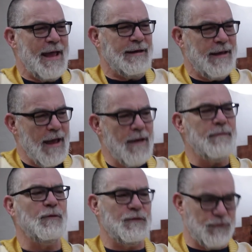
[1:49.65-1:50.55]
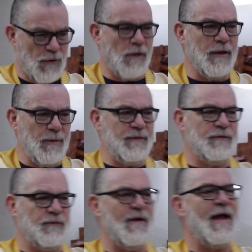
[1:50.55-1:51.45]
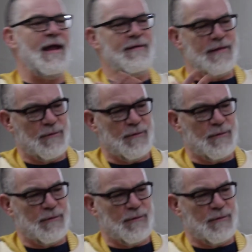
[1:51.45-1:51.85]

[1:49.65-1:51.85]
And Ken was struggling with his faith.